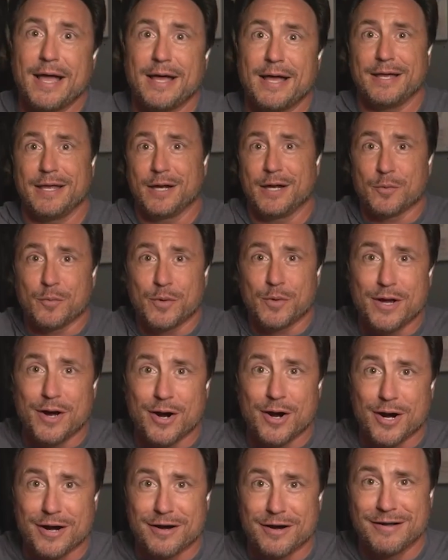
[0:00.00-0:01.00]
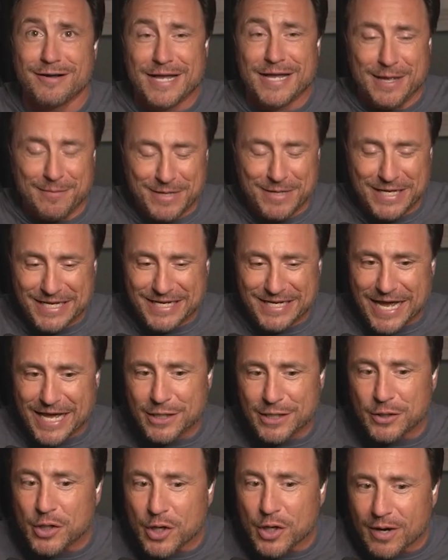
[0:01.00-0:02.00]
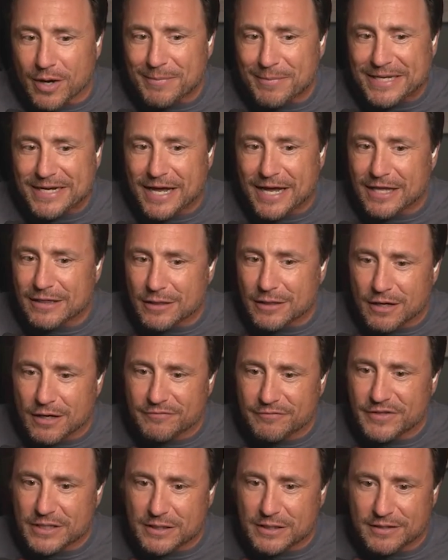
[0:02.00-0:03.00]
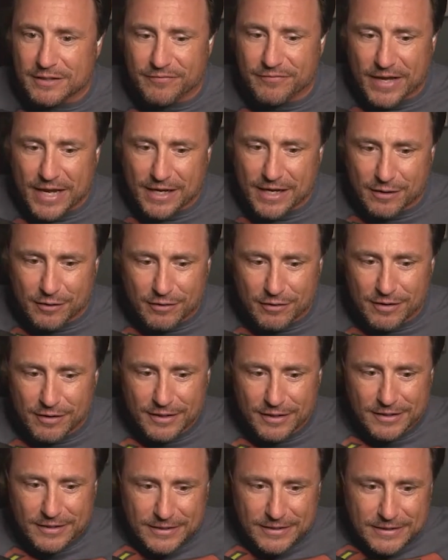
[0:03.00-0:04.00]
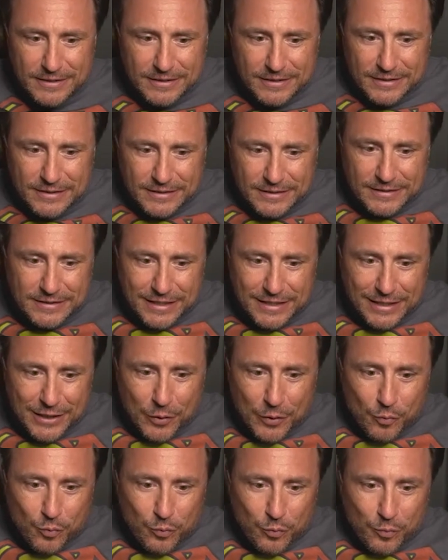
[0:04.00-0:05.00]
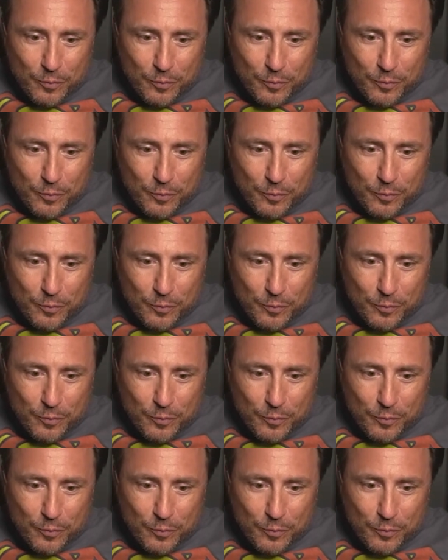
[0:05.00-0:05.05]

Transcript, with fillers: I, here we are. I mean, I don't know. I mean, I love the cliffhanger. You know,